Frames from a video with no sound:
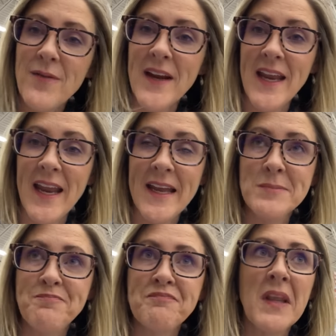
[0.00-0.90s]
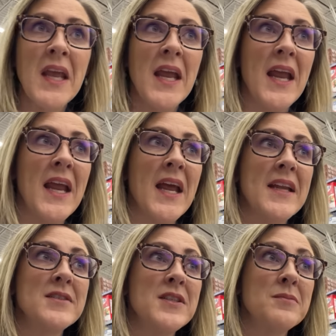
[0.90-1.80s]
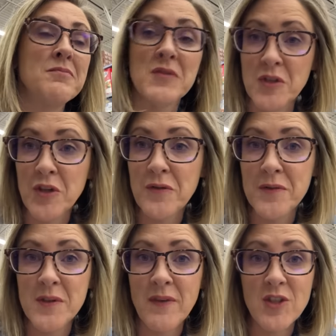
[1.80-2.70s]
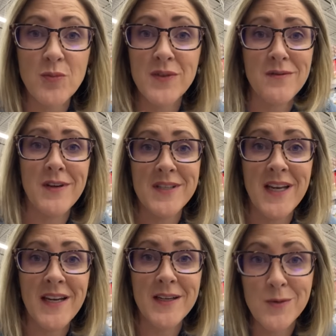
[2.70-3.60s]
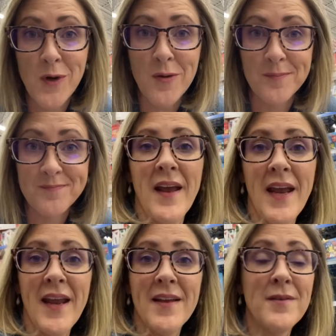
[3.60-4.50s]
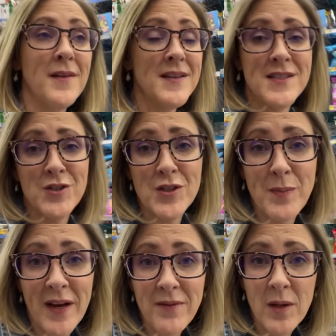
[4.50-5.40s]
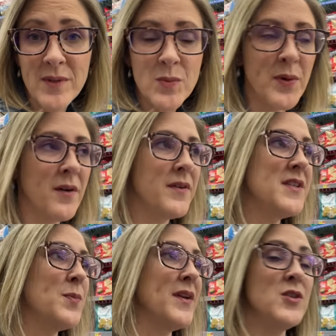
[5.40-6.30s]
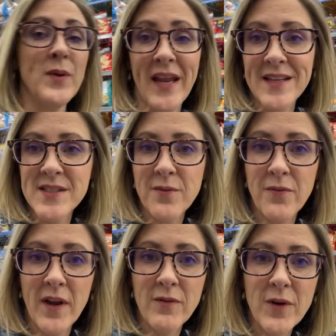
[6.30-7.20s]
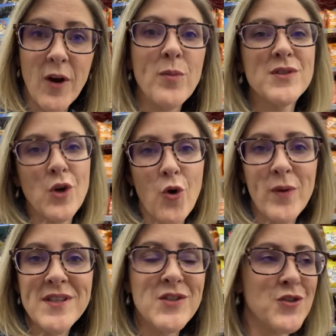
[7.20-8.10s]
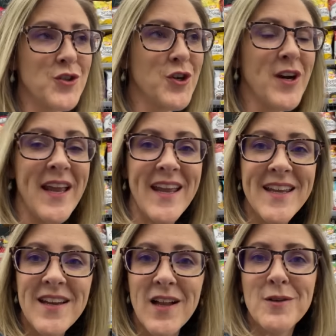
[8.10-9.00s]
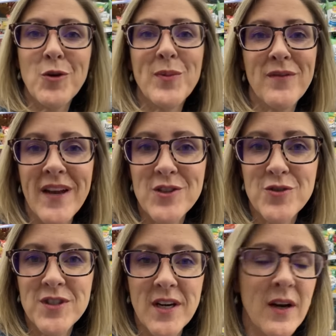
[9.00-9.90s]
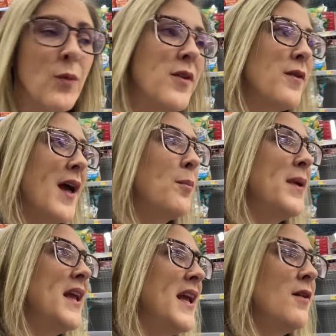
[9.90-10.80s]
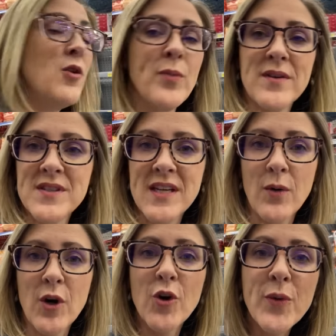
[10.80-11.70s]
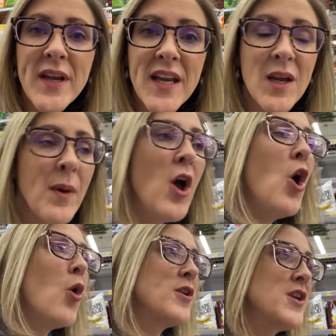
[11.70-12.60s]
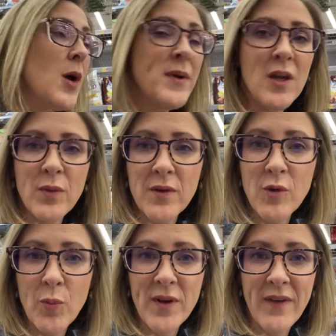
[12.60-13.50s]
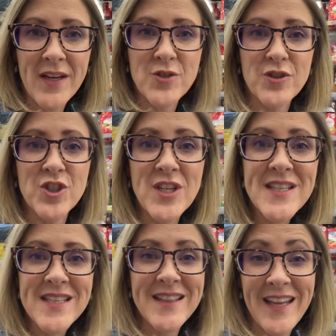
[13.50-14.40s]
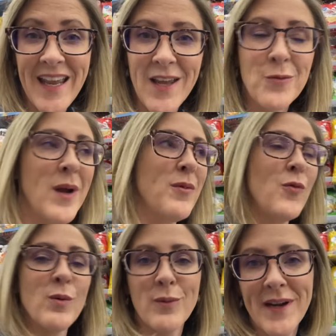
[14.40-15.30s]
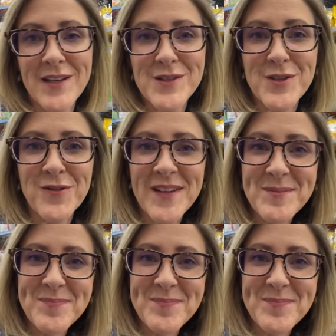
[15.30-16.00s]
I can and serve some vegetables alongside it as well. And then this is just my family's preference, but to enhance the flavor, I almost always stir in a little bit of extra dairy, whether that be a little bit of sour cream or topping it with a little bit of extra cheese at the end right before we're ready to serve it.